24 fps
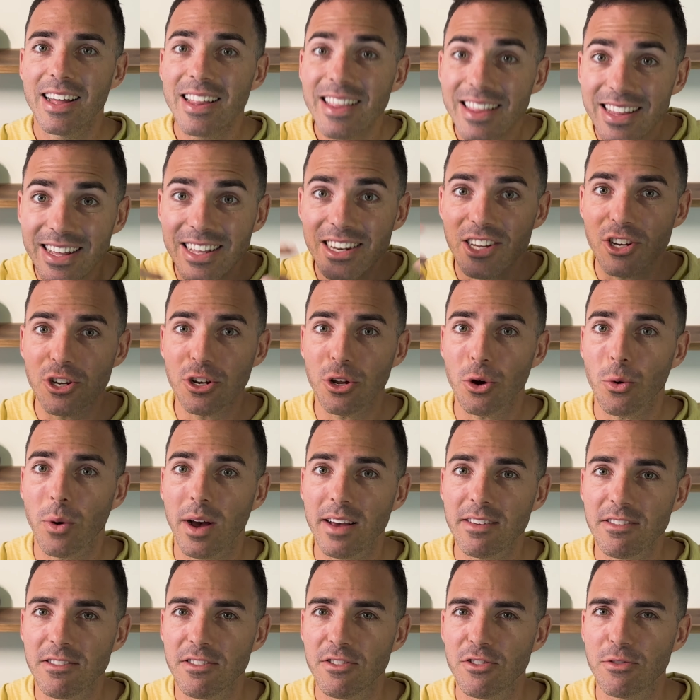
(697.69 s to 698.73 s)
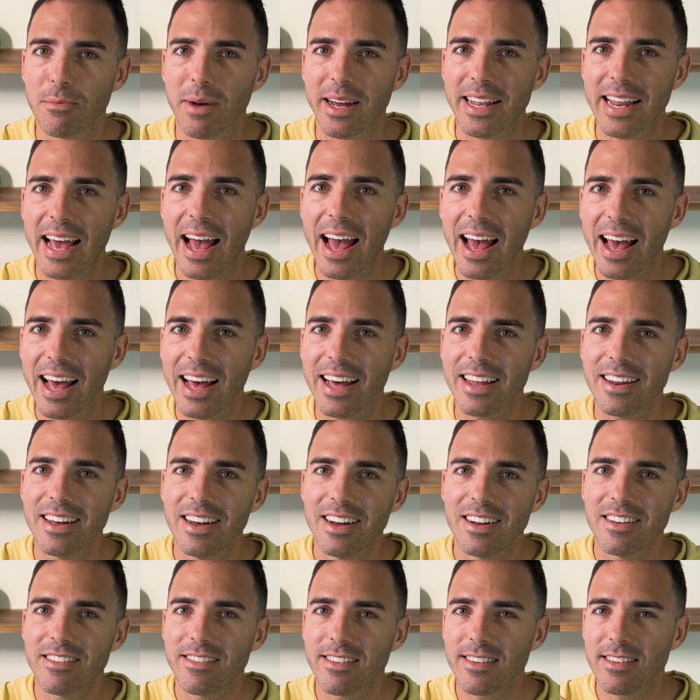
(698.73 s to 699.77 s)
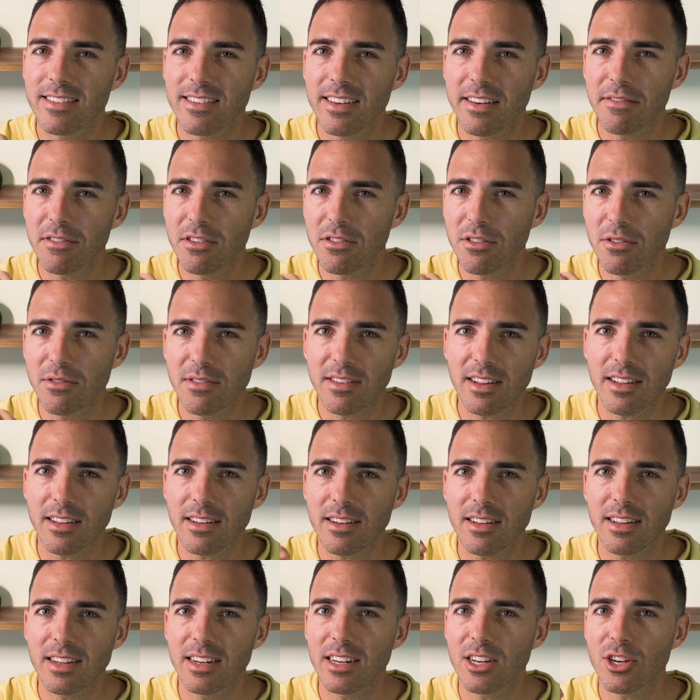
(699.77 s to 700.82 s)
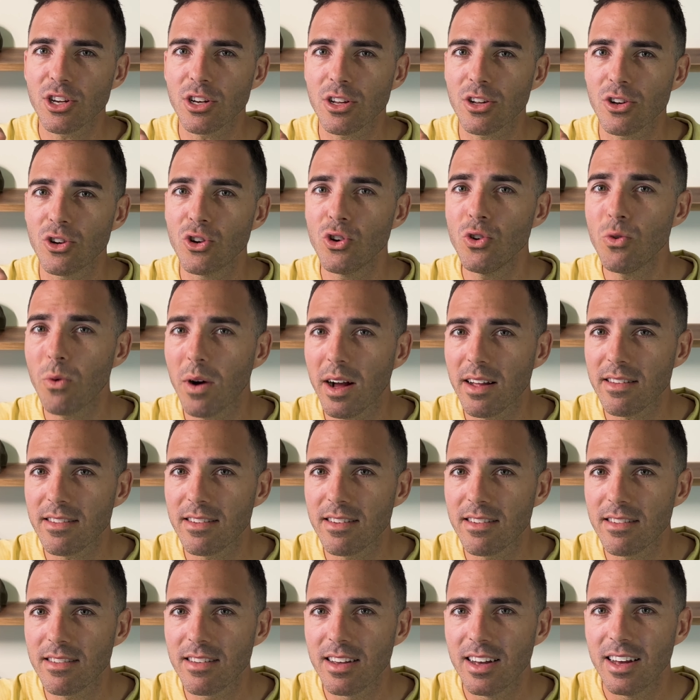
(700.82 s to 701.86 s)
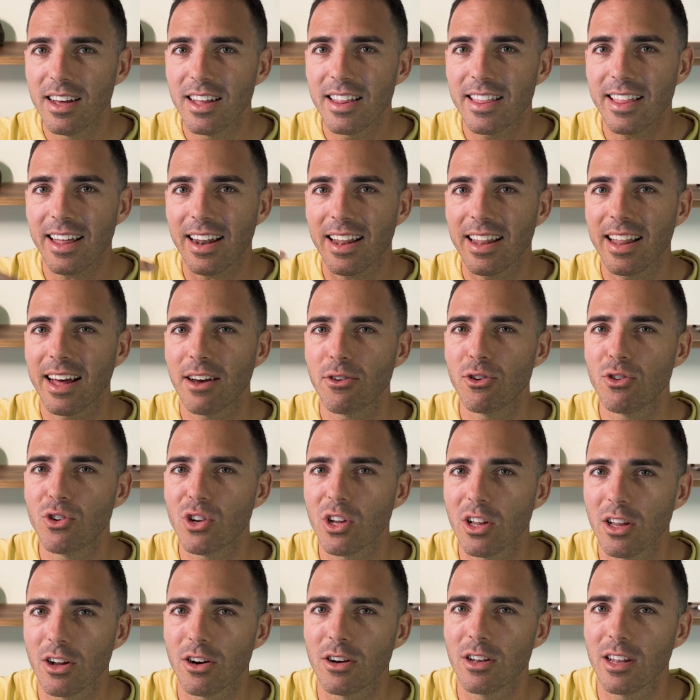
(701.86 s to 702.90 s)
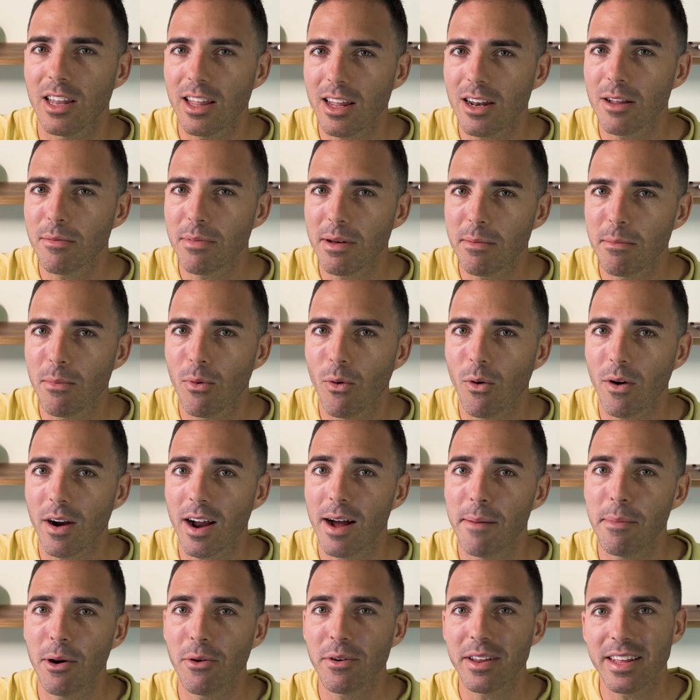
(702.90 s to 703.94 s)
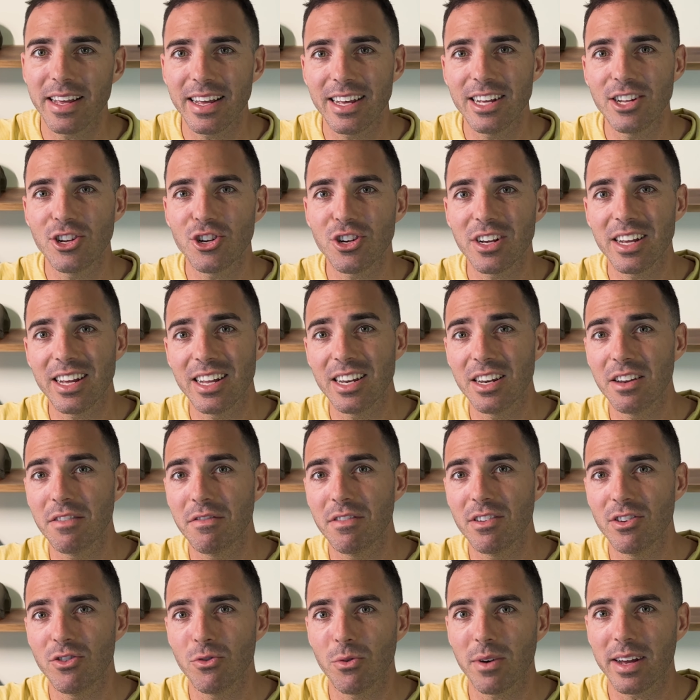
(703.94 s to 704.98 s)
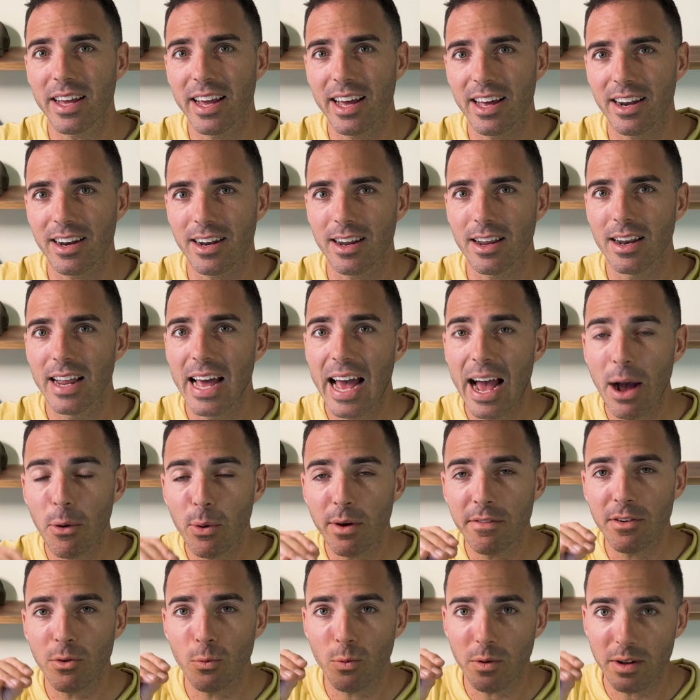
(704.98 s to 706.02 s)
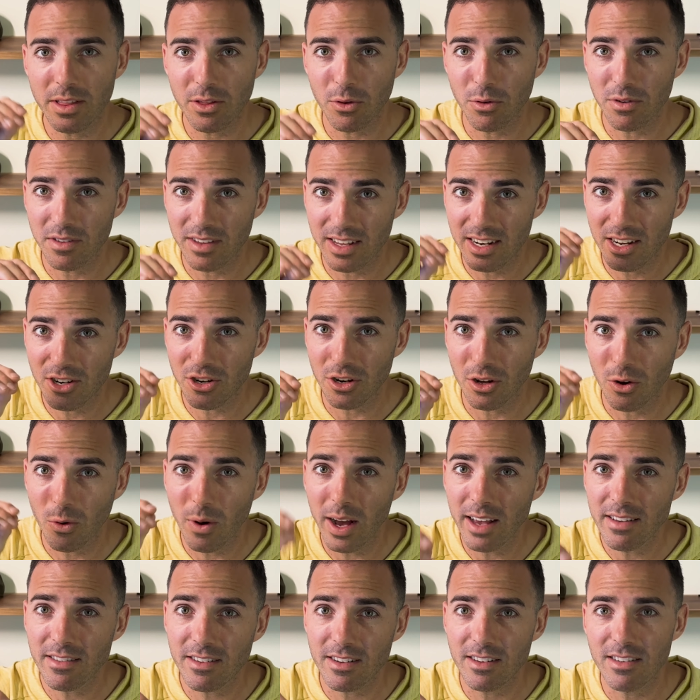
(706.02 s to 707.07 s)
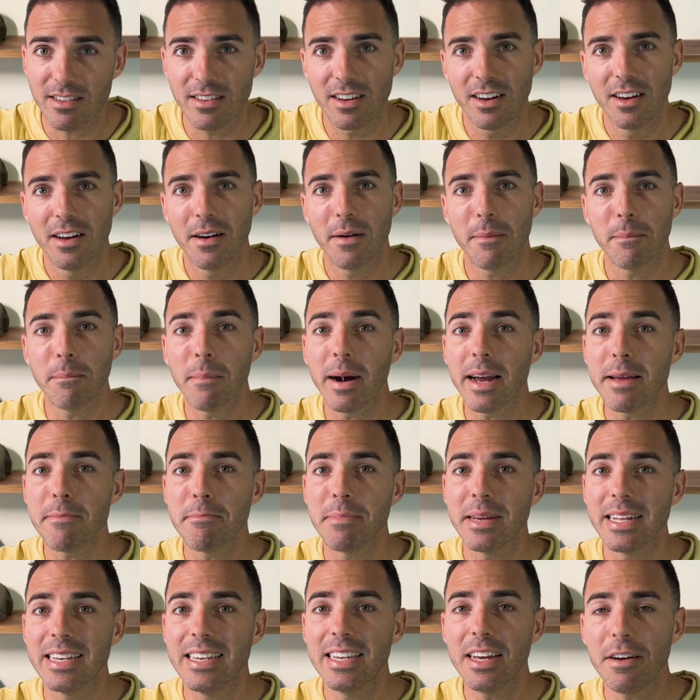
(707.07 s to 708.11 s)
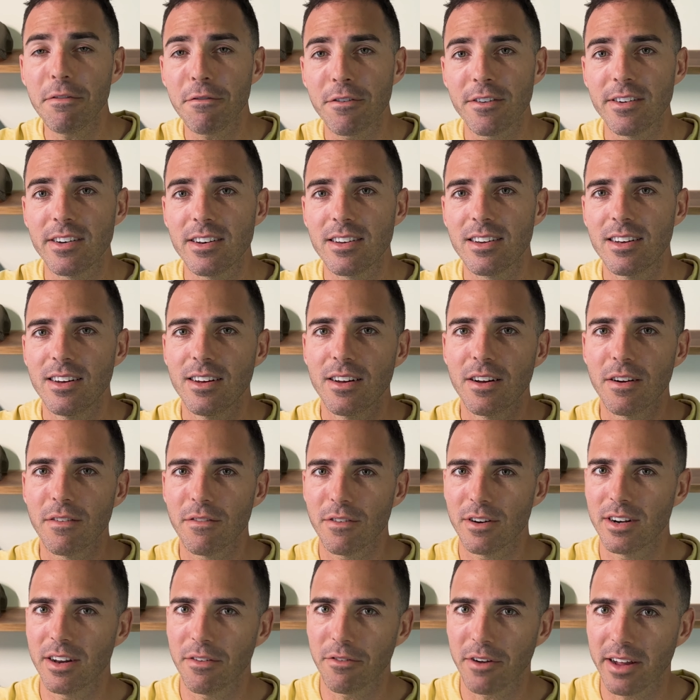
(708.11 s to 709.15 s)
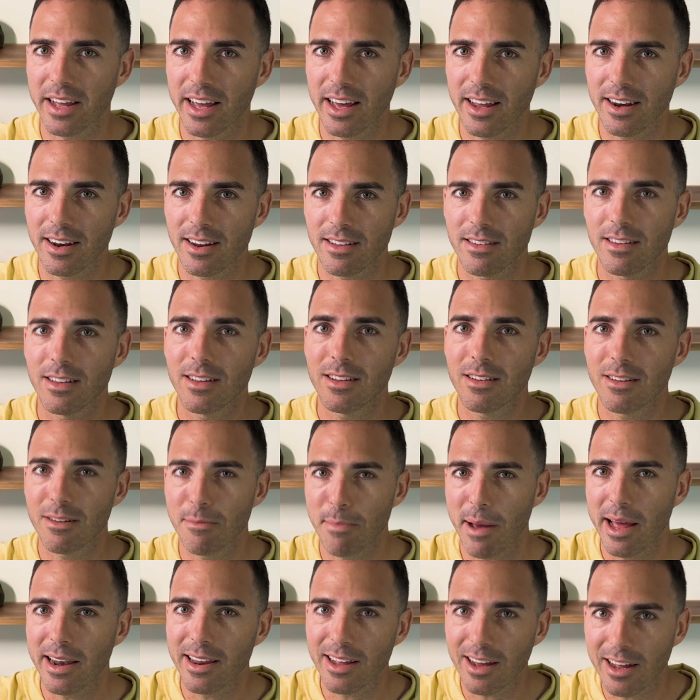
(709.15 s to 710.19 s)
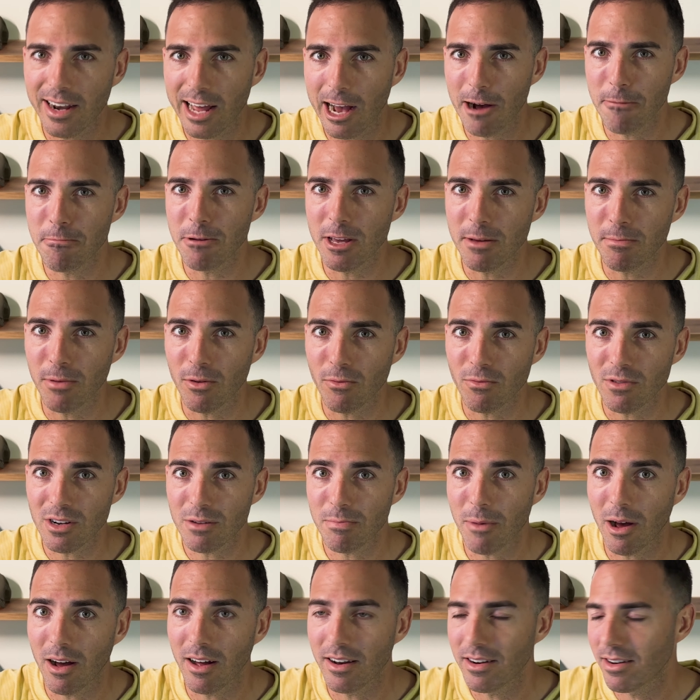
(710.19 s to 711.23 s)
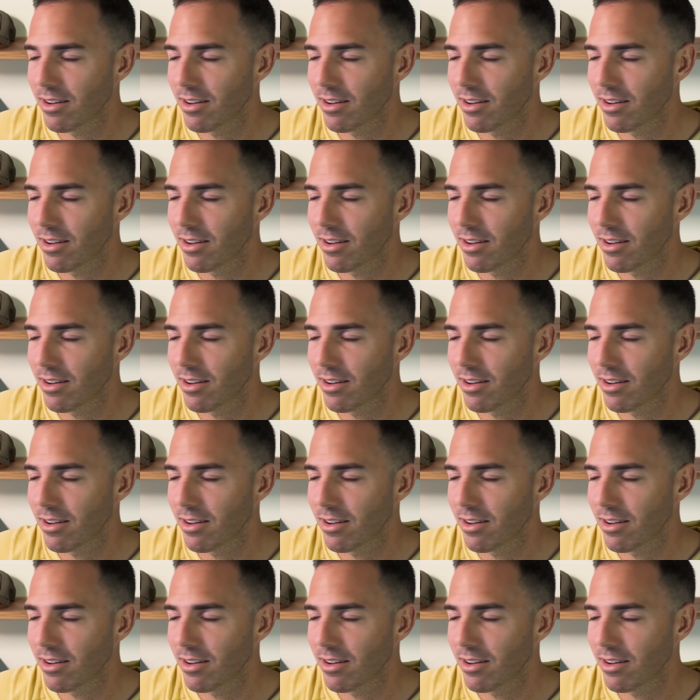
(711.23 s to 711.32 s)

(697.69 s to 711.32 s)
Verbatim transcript: The additional questions you might add just gives you those little additional nuances that allow you to learn a little bit more about each individual candidate. However, those additional questions might be different for different candidates, depending on how people respond.